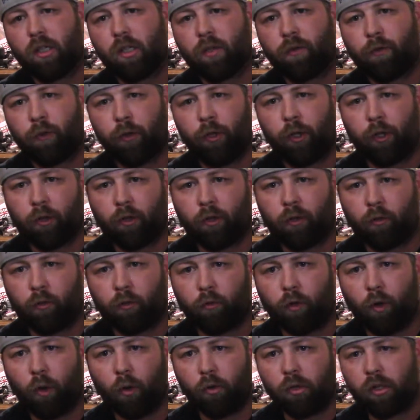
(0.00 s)
for your
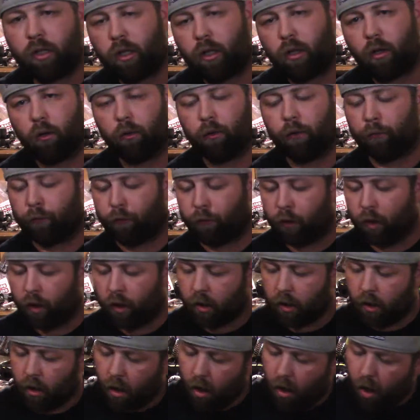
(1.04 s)
roll center on the front.